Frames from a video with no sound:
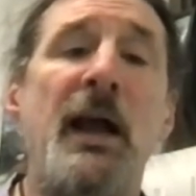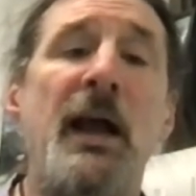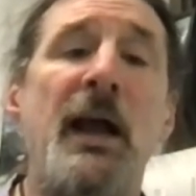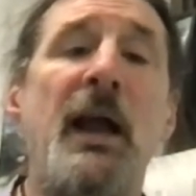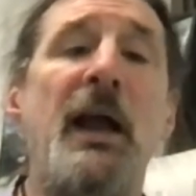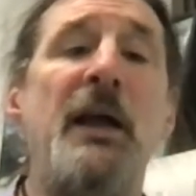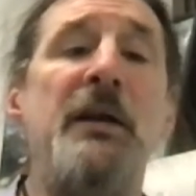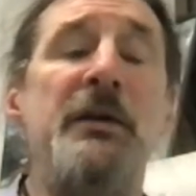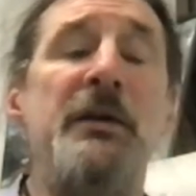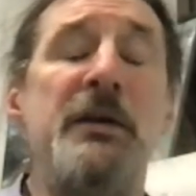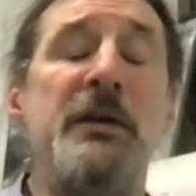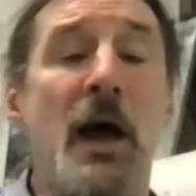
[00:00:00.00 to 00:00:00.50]

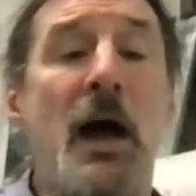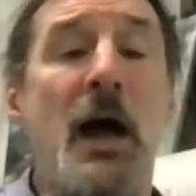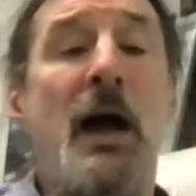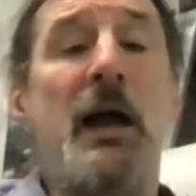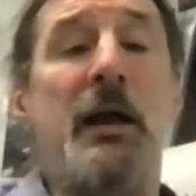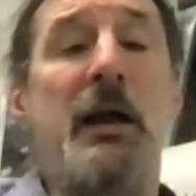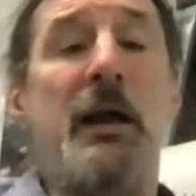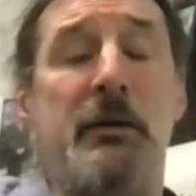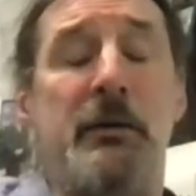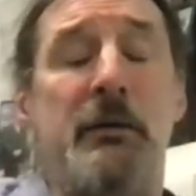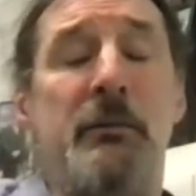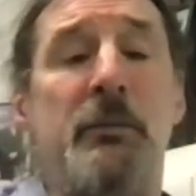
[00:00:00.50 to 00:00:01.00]
and not
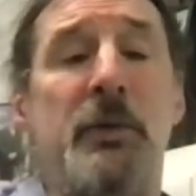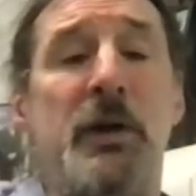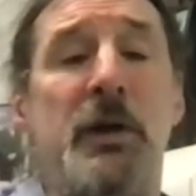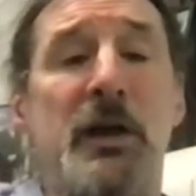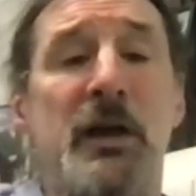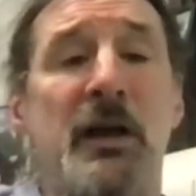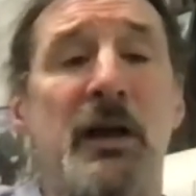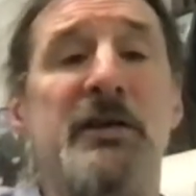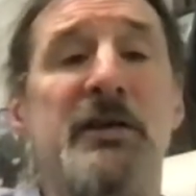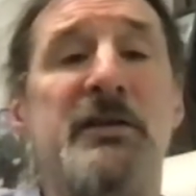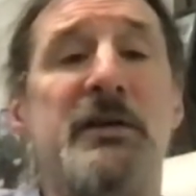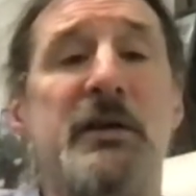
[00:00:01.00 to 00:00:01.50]

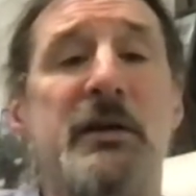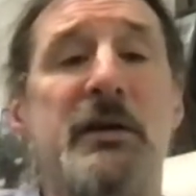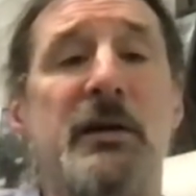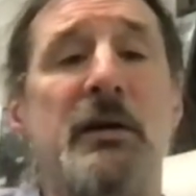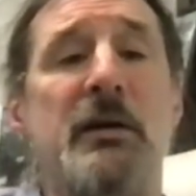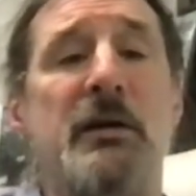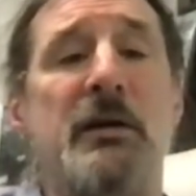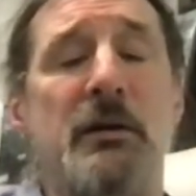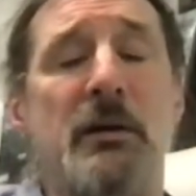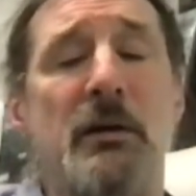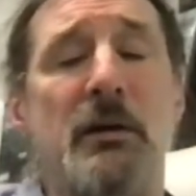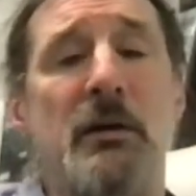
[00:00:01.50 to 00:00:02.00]
because
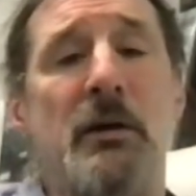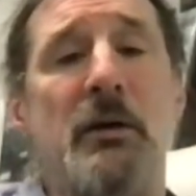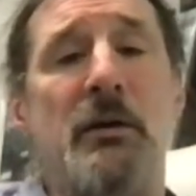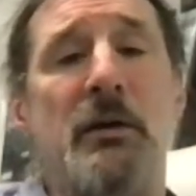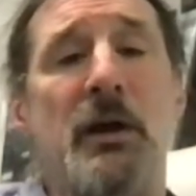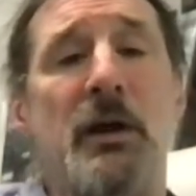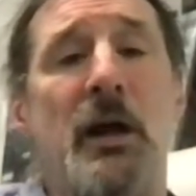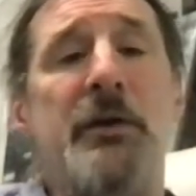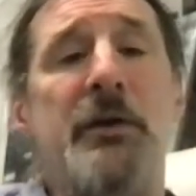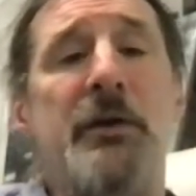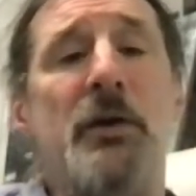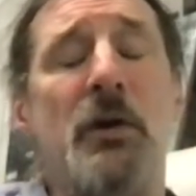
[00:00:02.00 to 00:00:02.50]
the
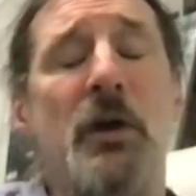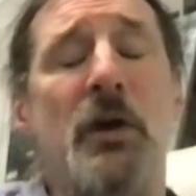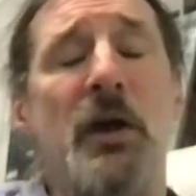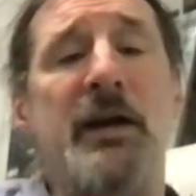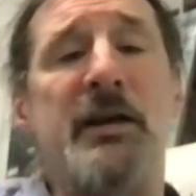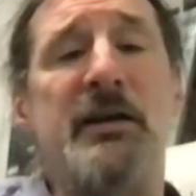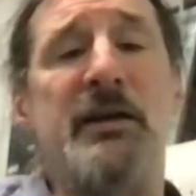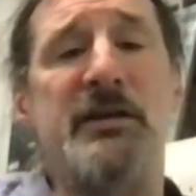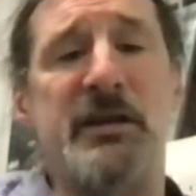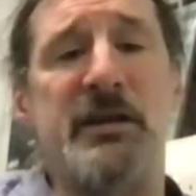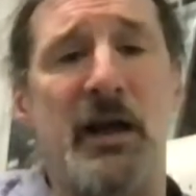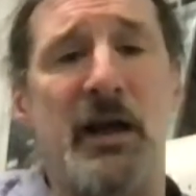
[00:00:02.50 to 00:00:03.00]
underlying
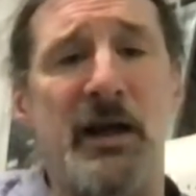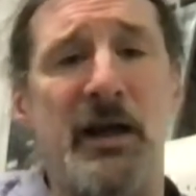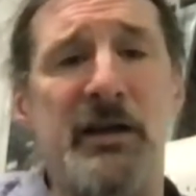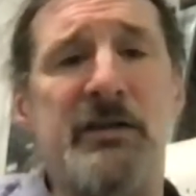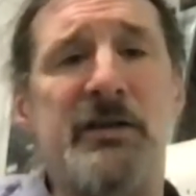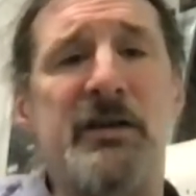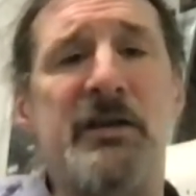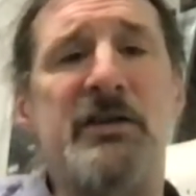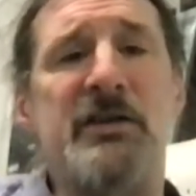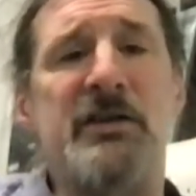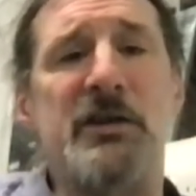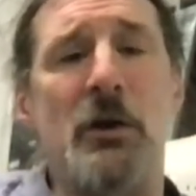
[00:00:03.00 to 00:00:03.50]

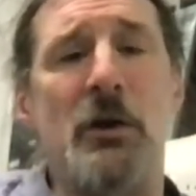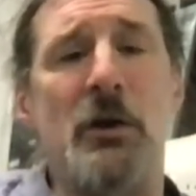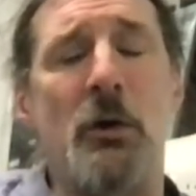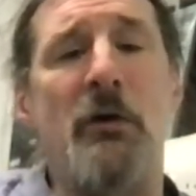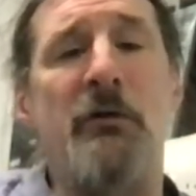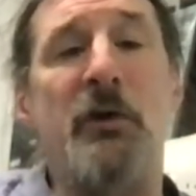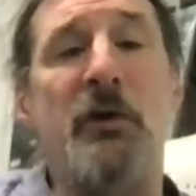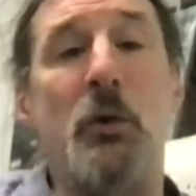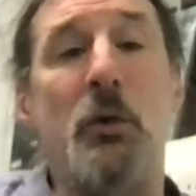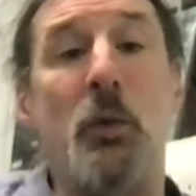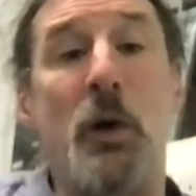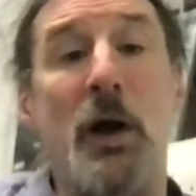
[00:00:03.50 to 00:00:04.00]
science is so
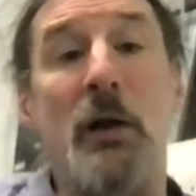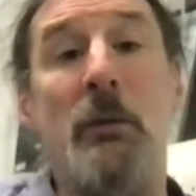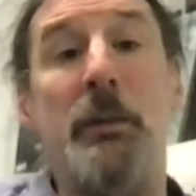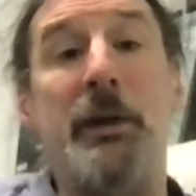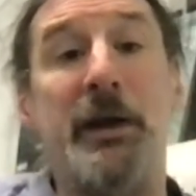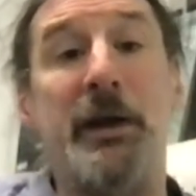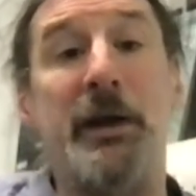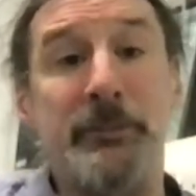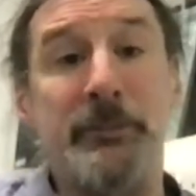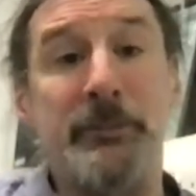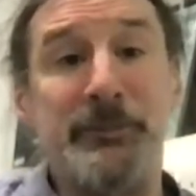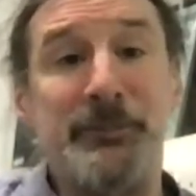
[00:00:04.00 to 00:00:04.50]
overwhelming